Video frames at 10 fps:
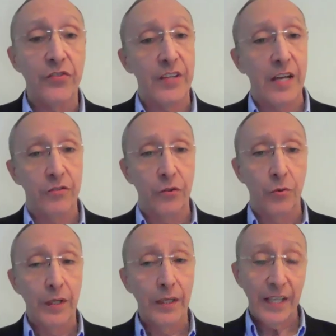tend
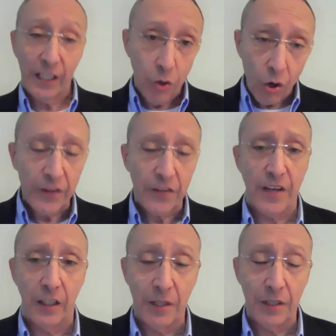to ignore this
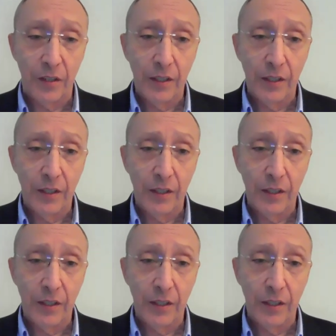element.